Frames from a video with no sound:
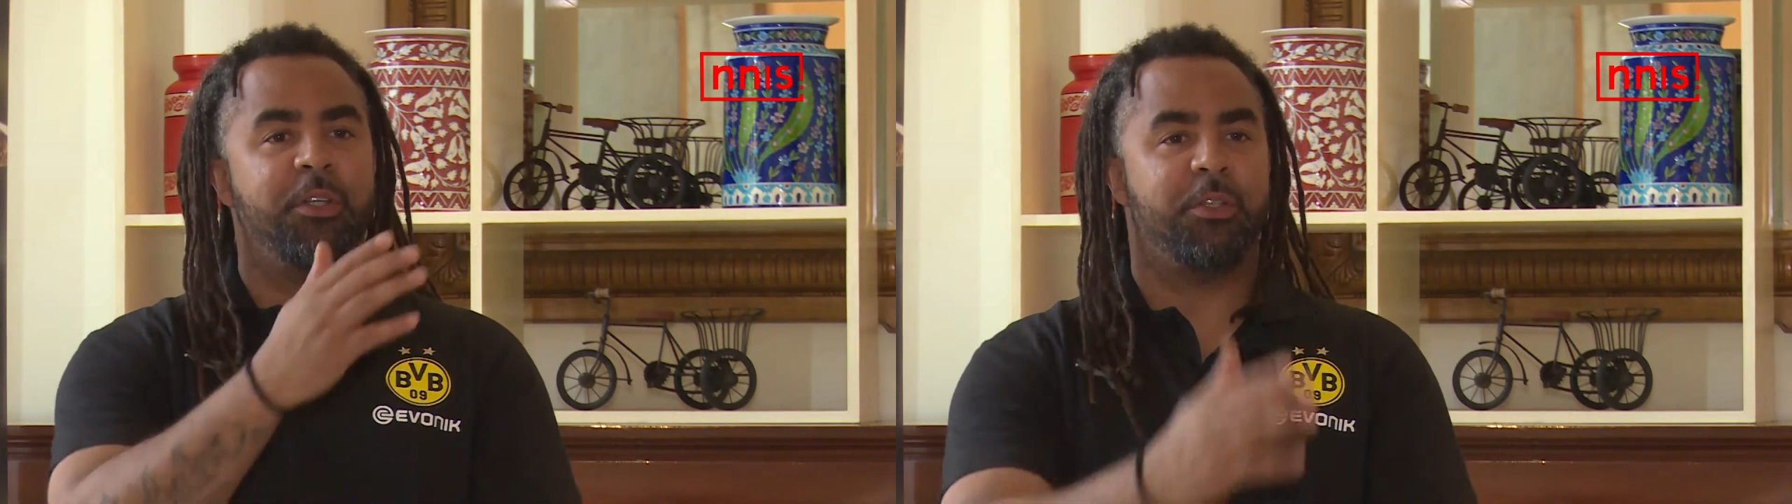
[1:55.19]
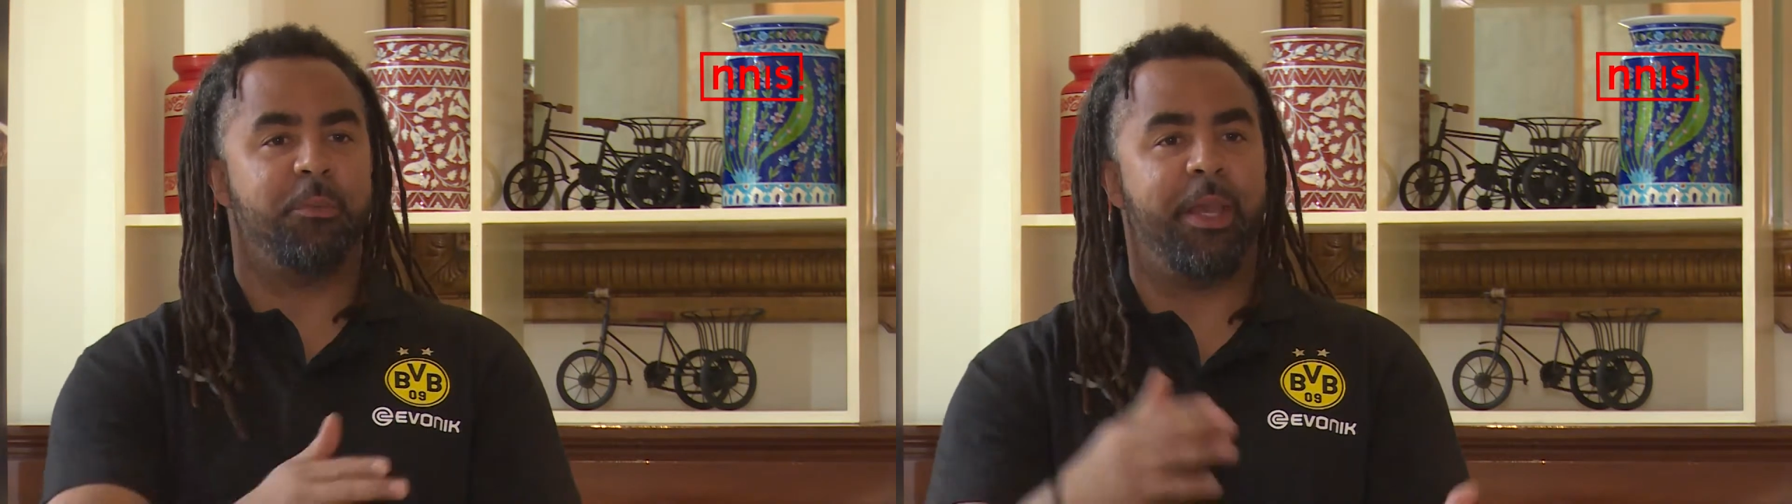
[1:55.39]

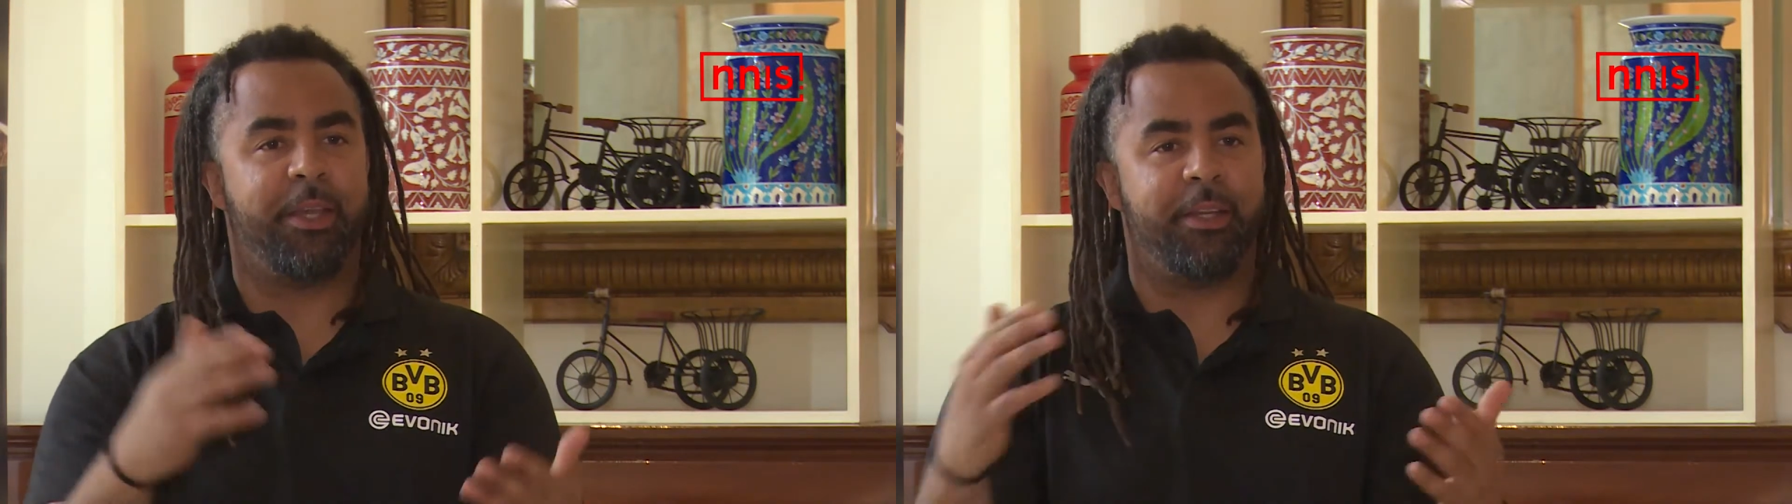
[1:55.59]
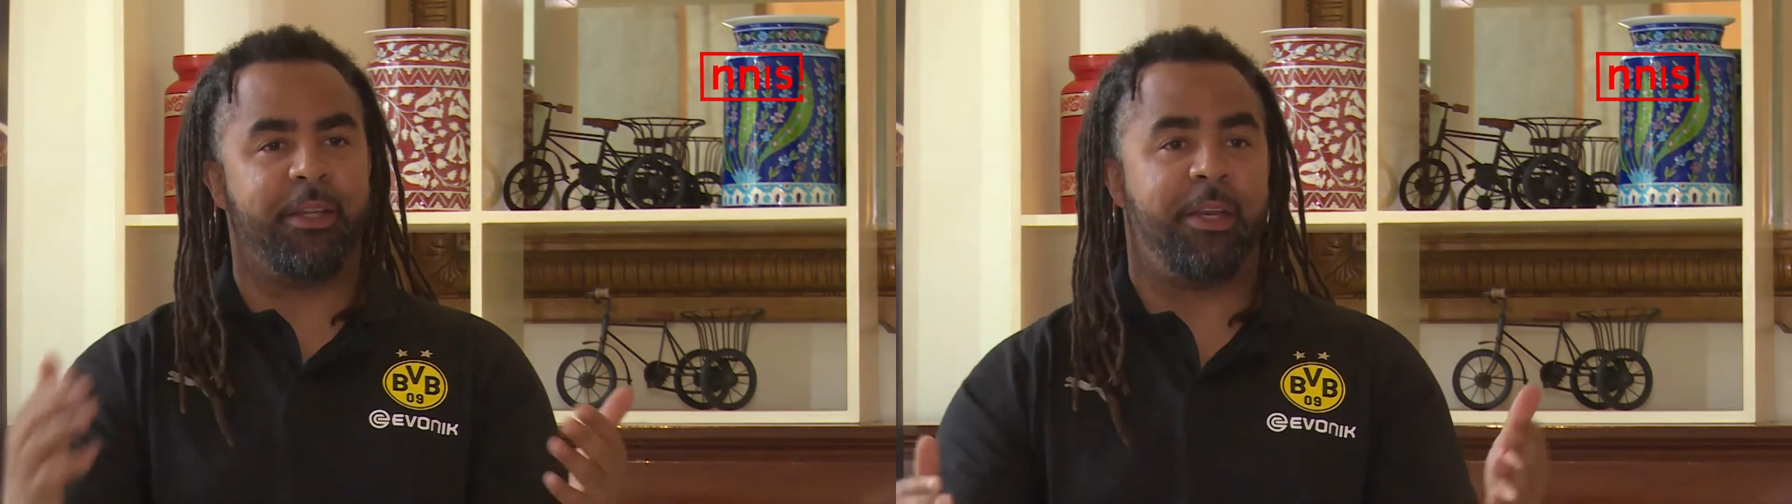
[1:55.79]
to
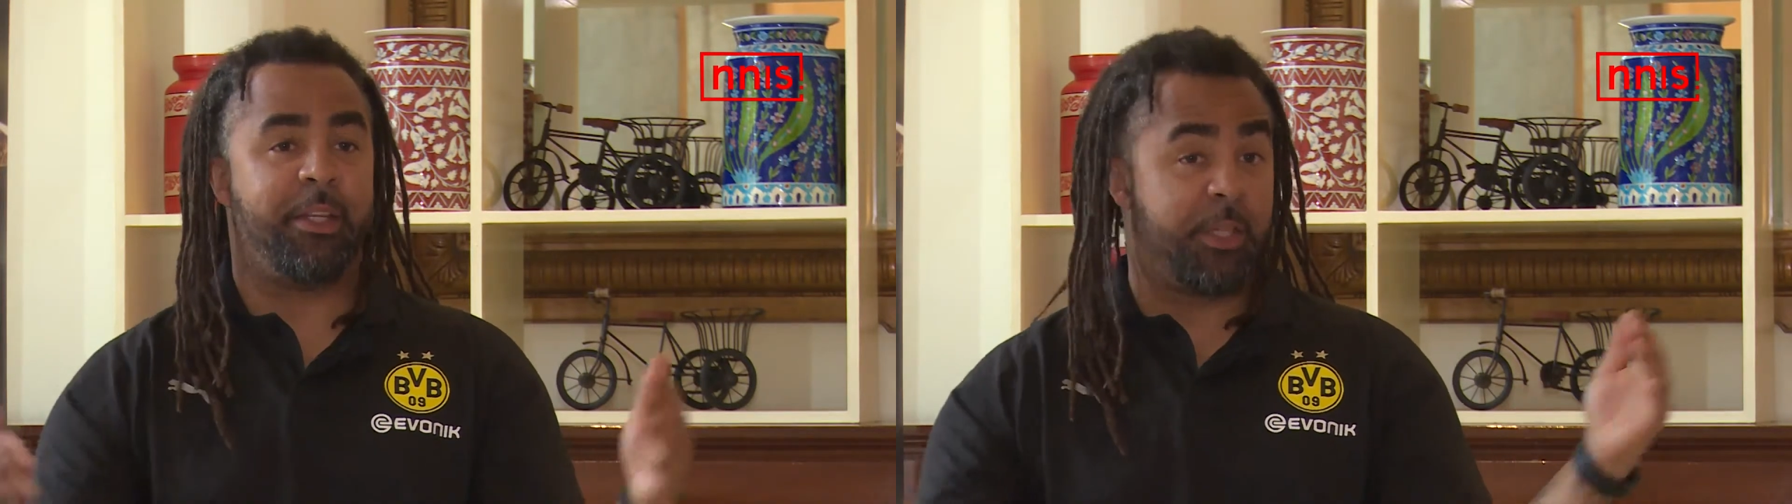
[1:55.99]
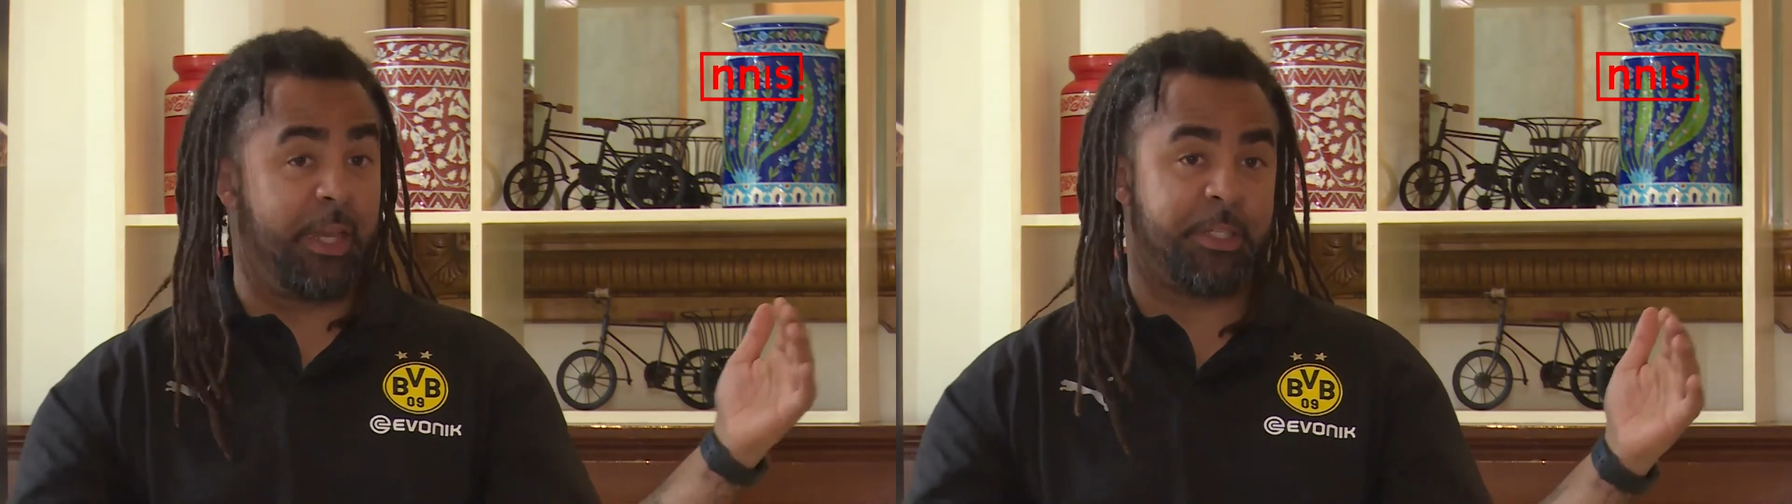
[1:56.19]
make it and
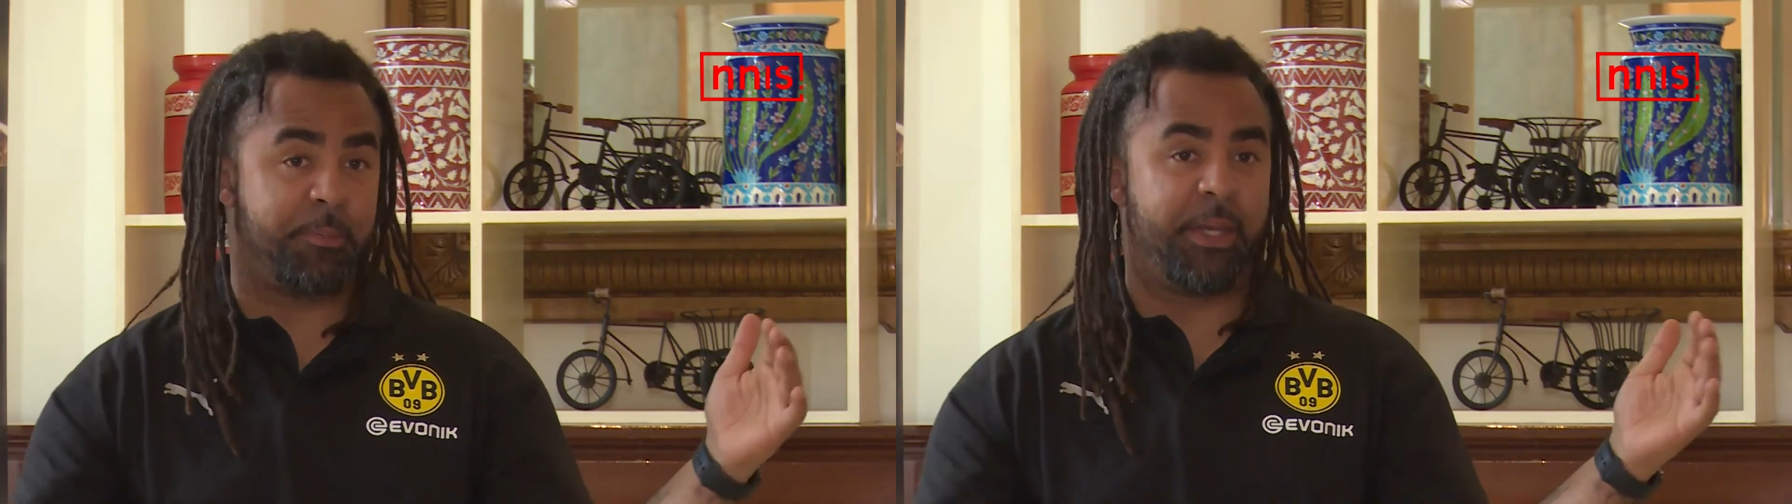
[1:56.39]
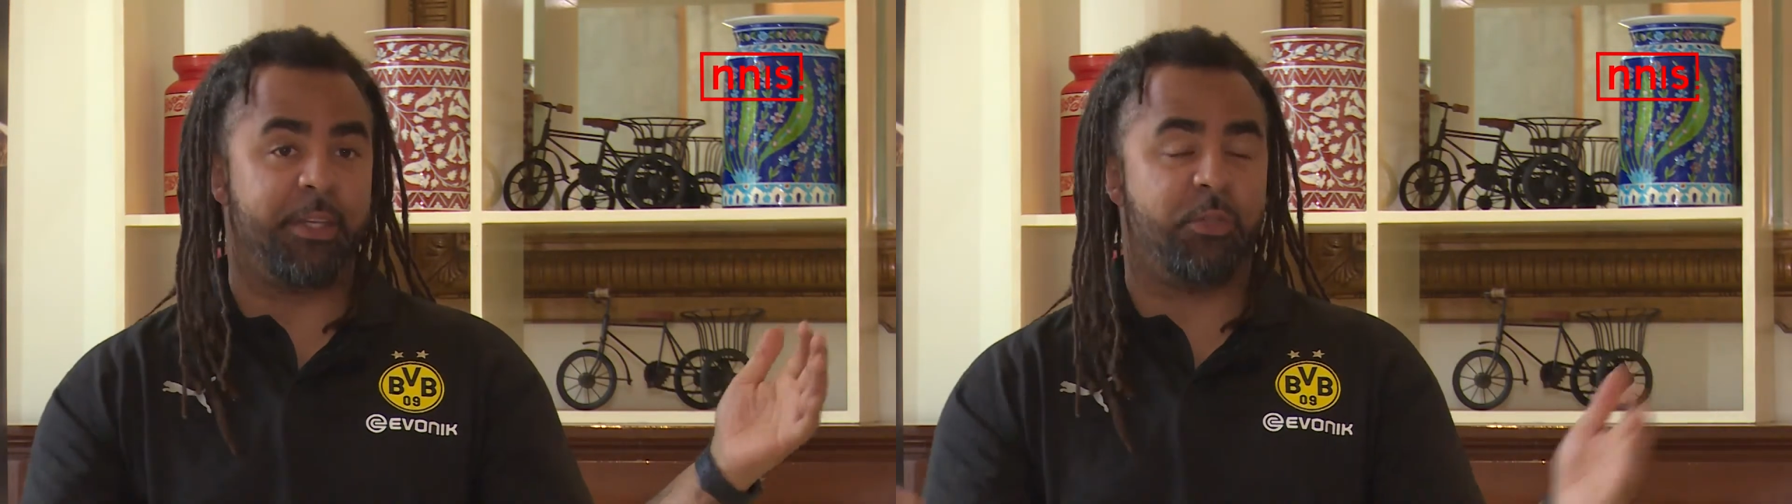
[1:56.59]
ex
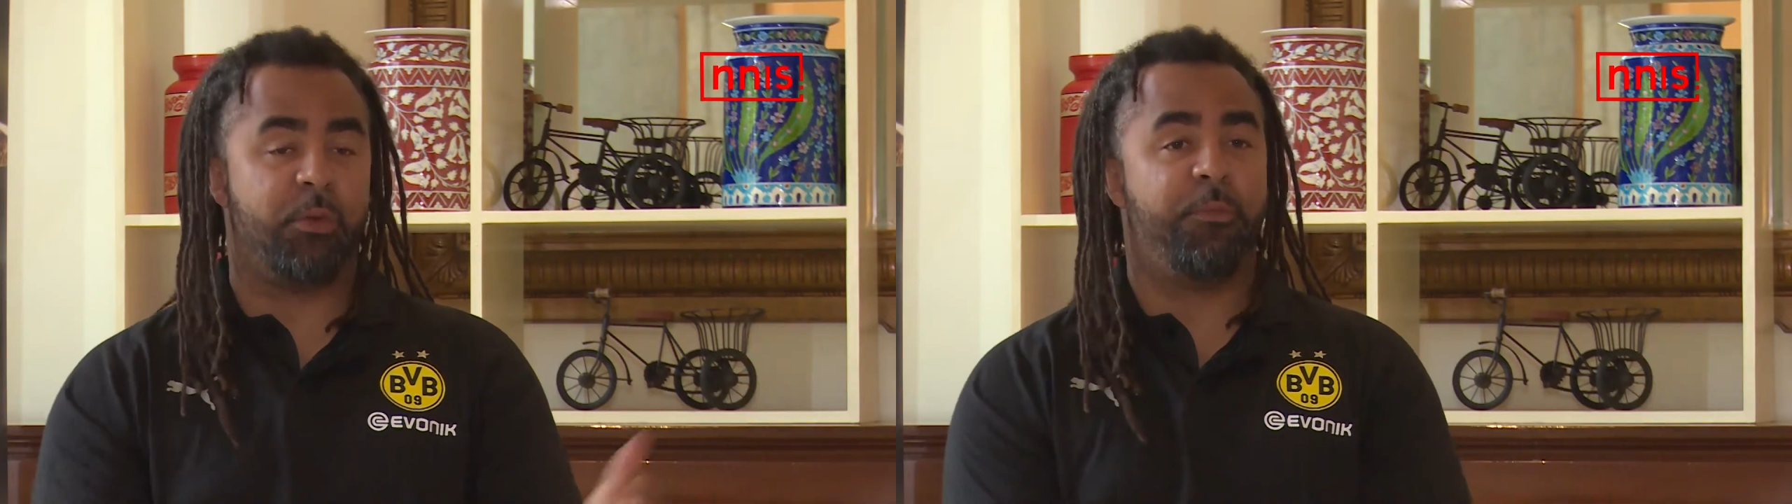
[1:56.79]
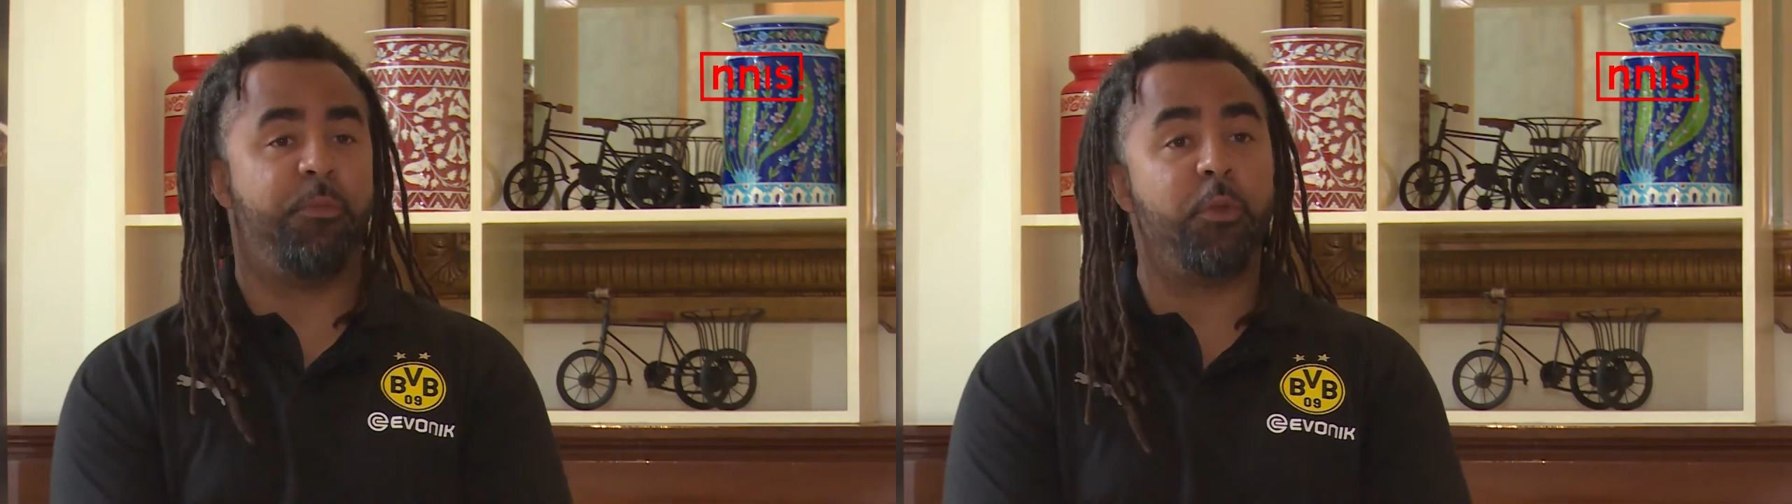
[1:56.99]
expand it to
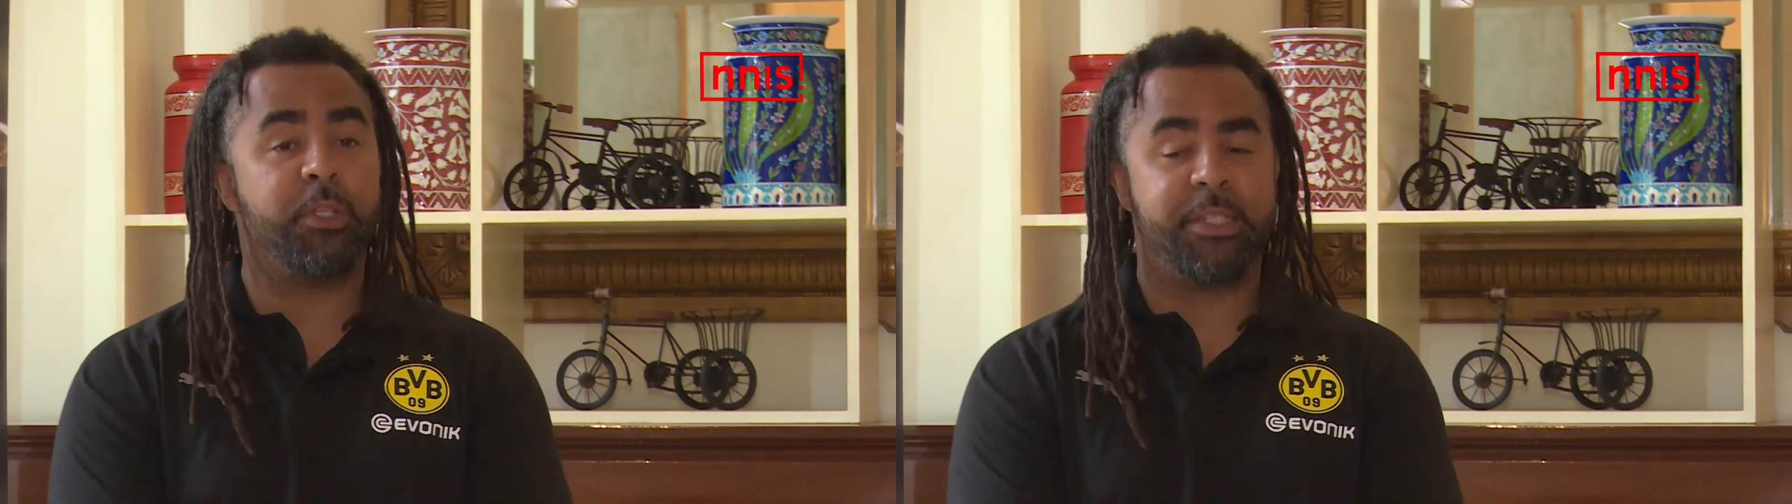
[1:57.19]
a full